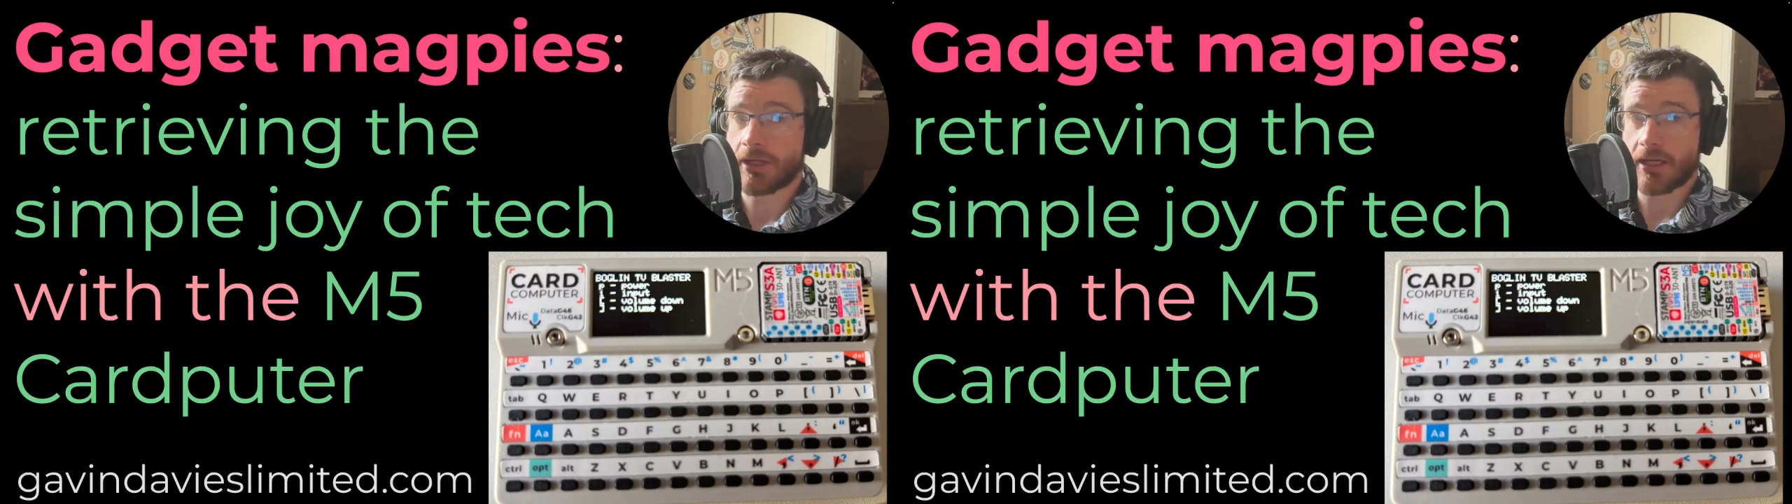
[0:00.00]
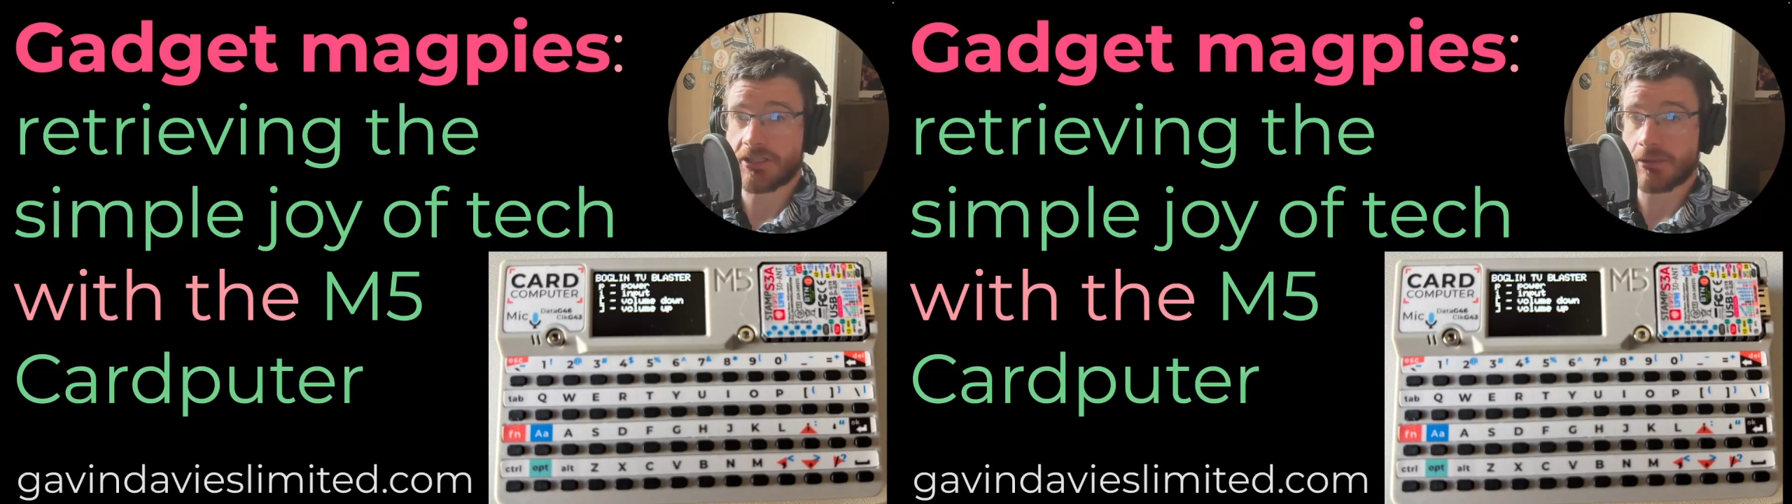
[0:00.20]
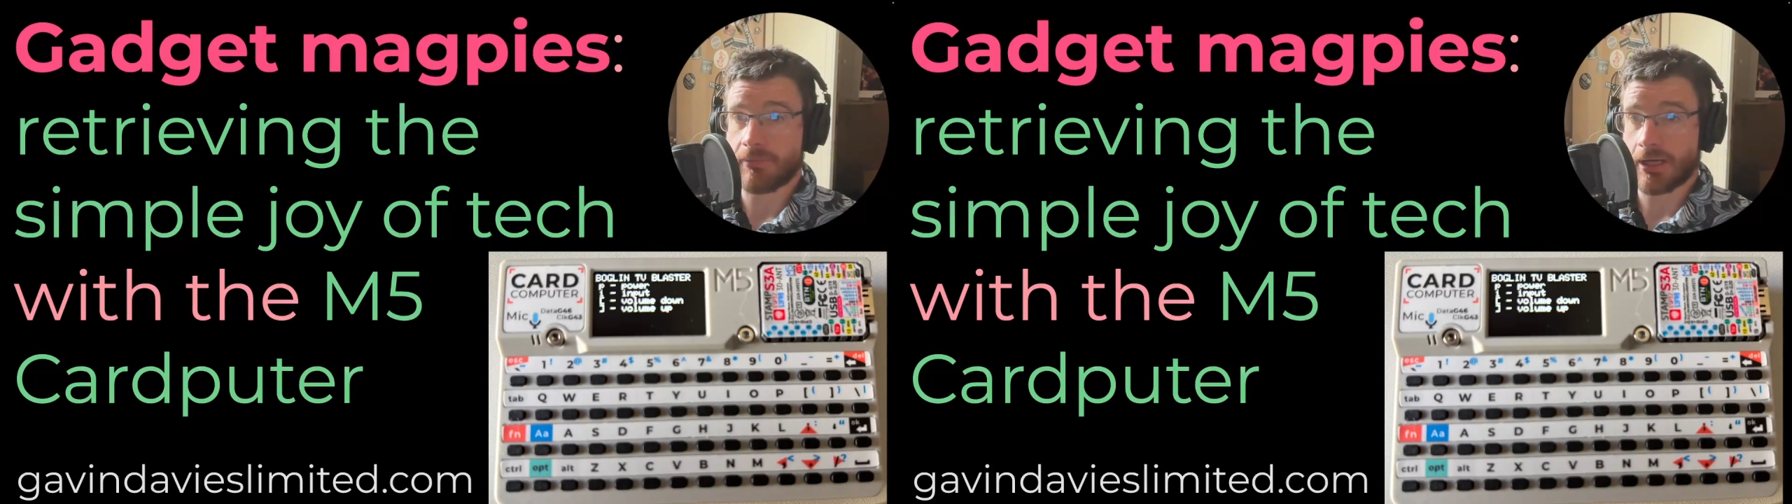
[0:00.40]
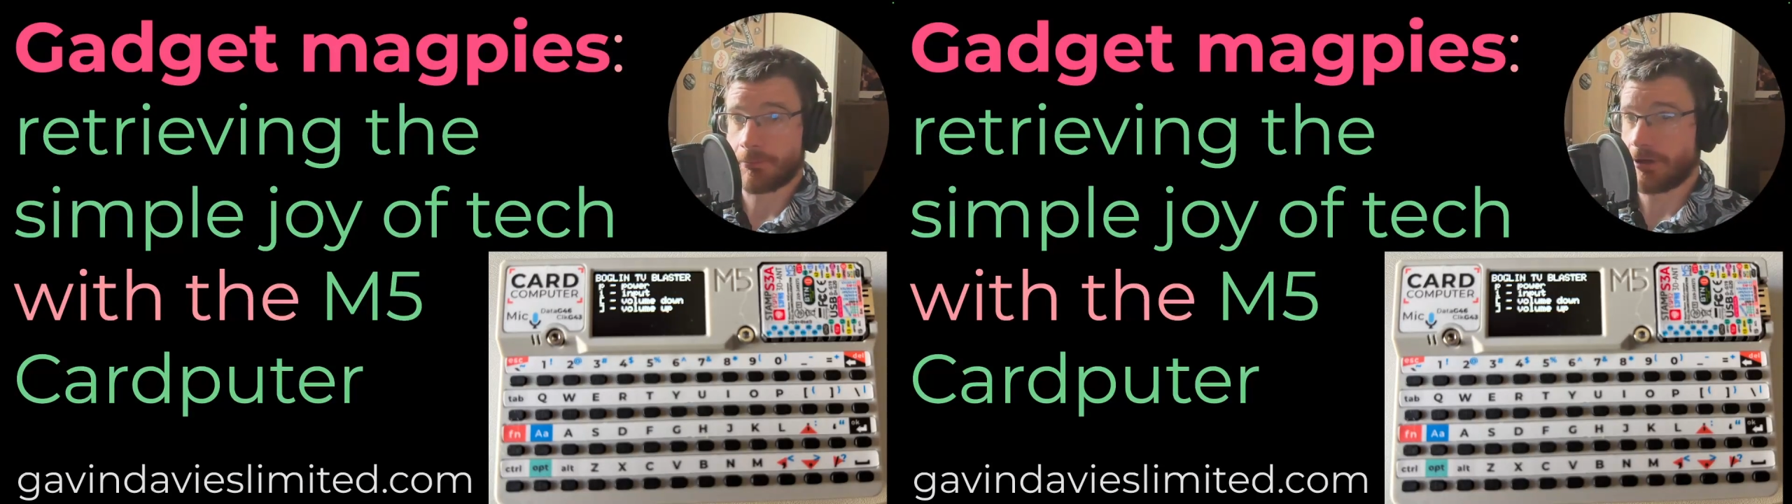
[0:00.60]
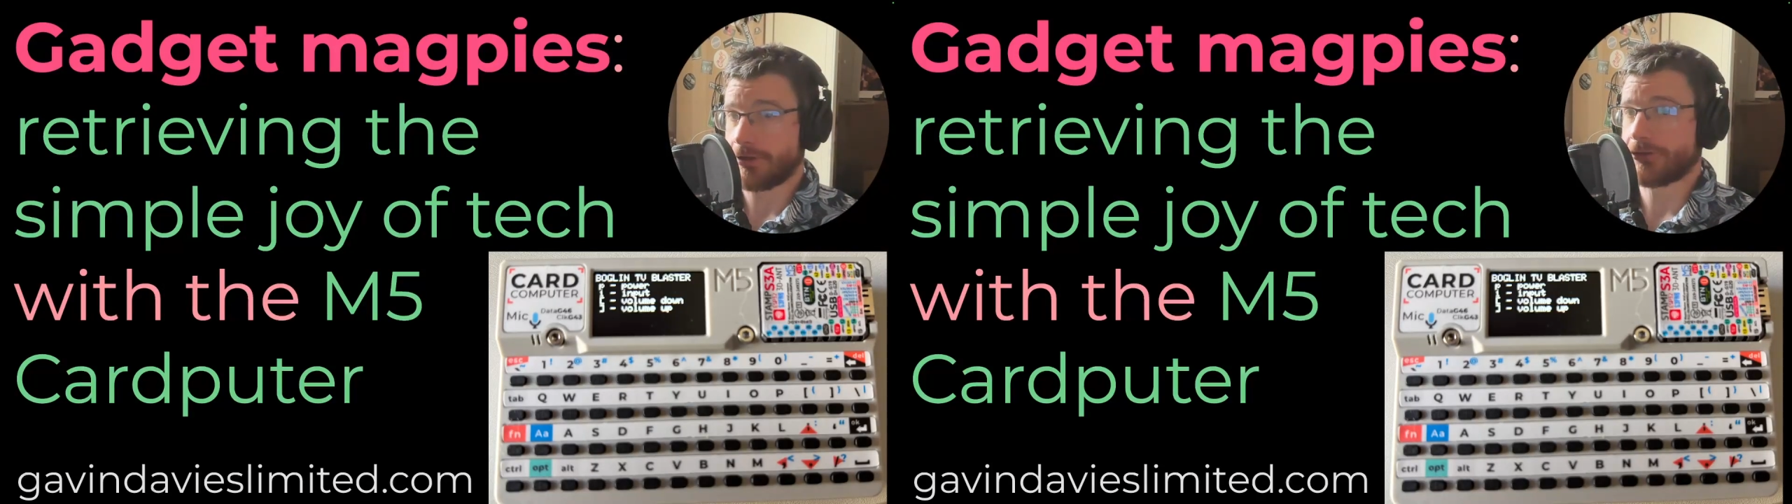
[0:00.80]
Gadget
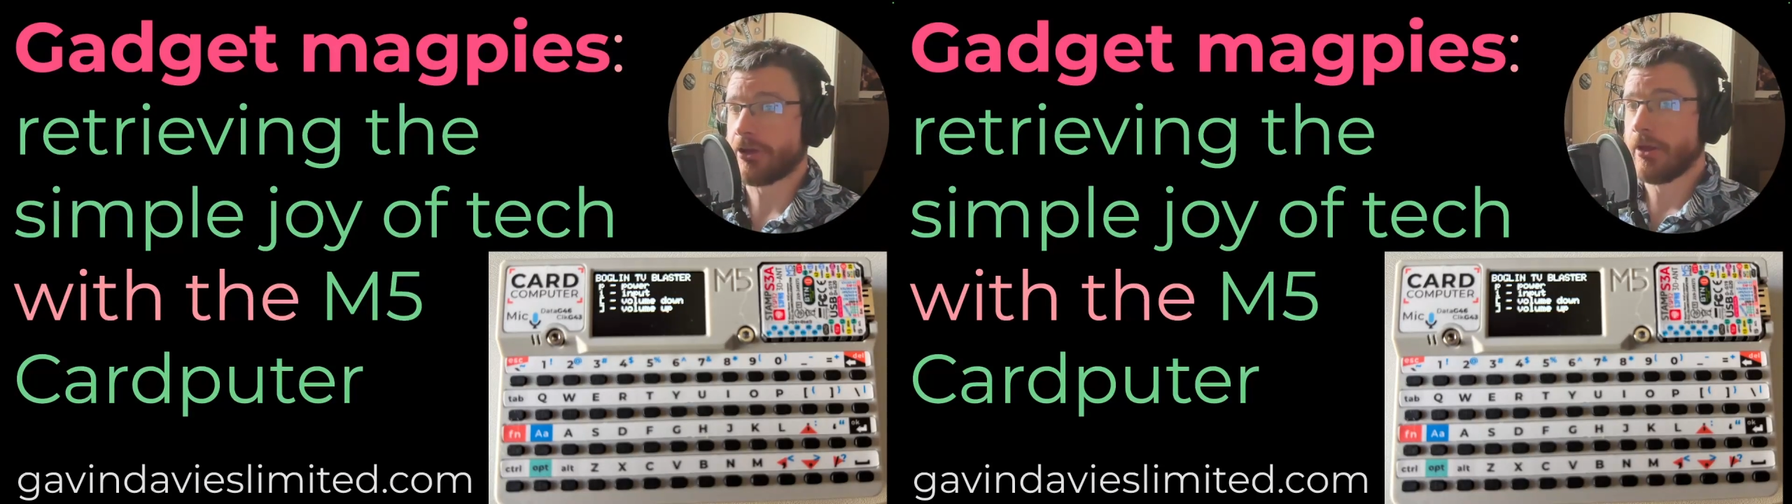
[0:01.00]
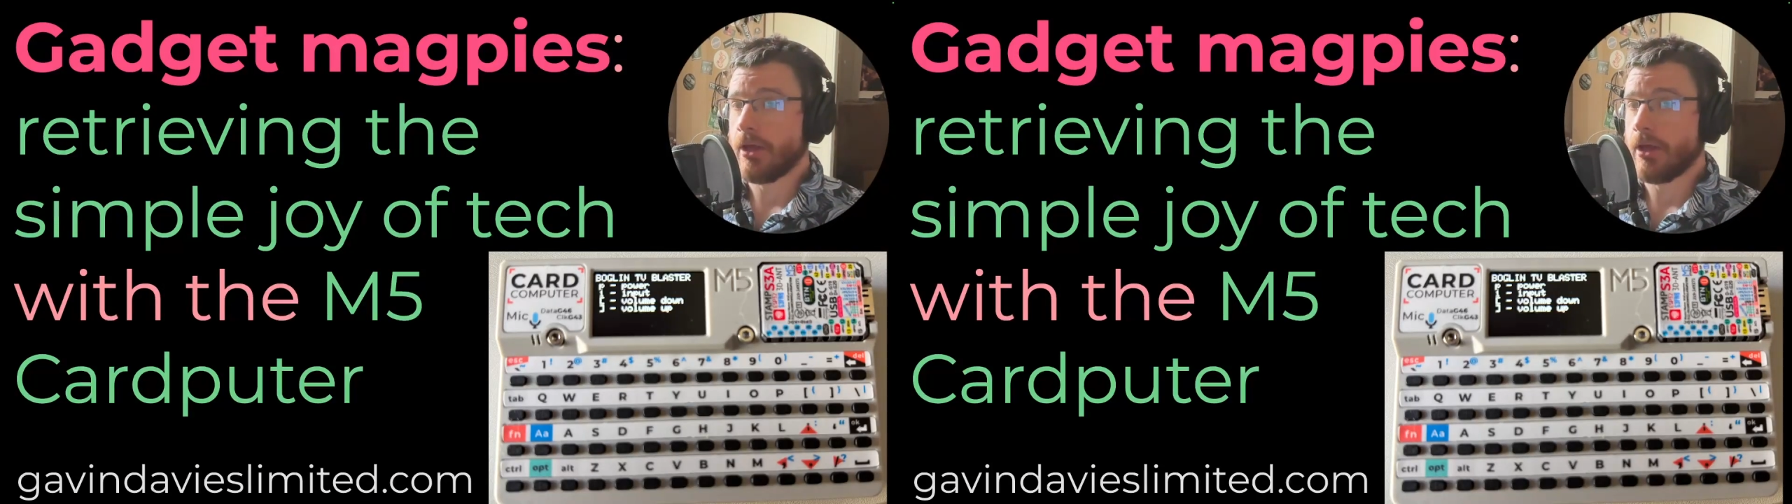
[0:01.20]
magpies,